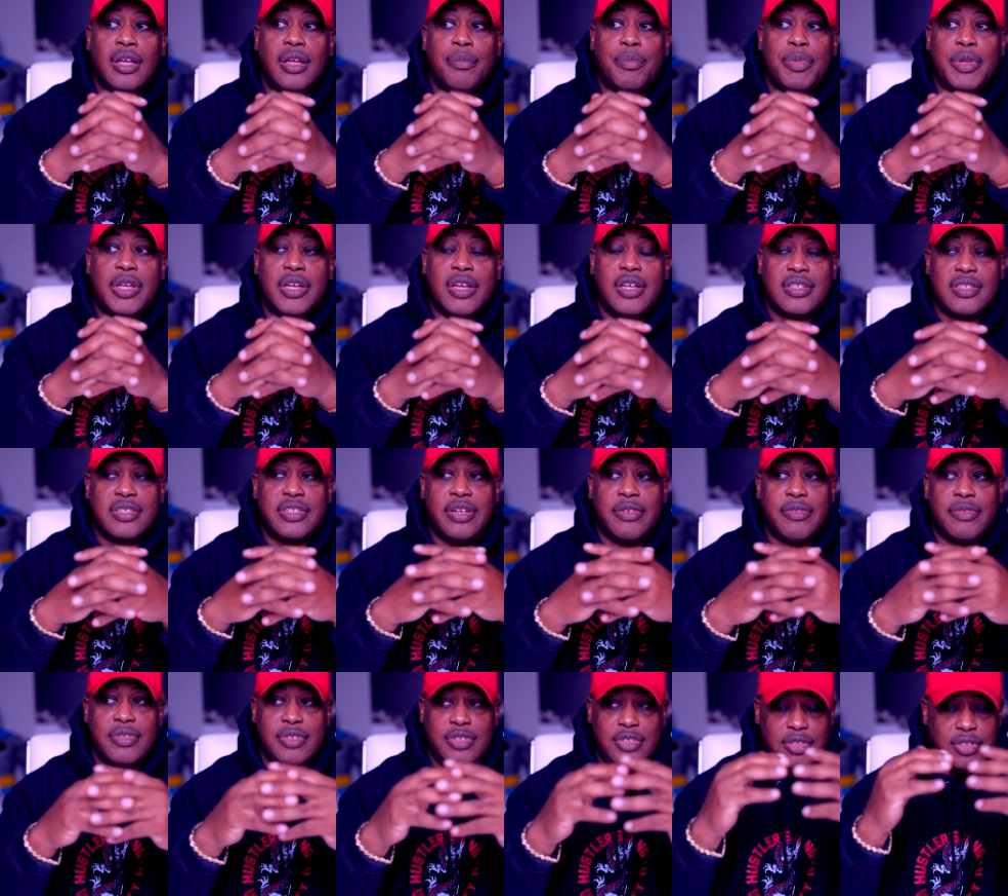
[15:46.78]
because there,
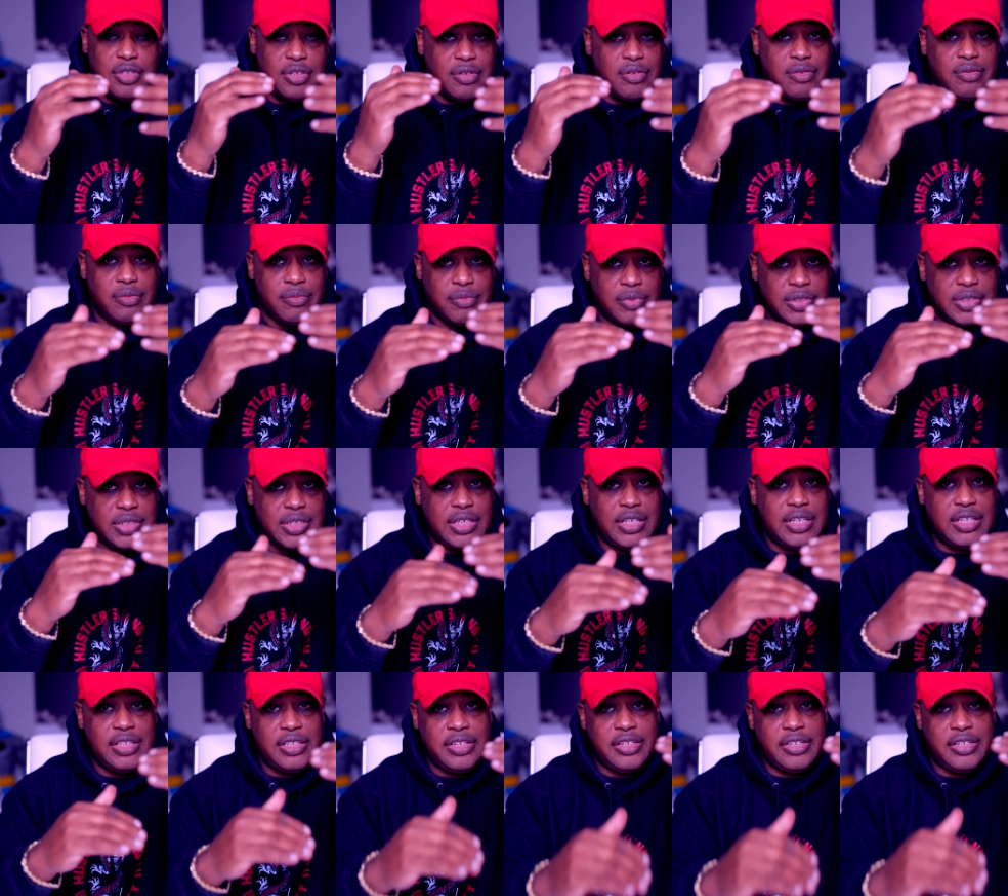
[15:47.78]
once again,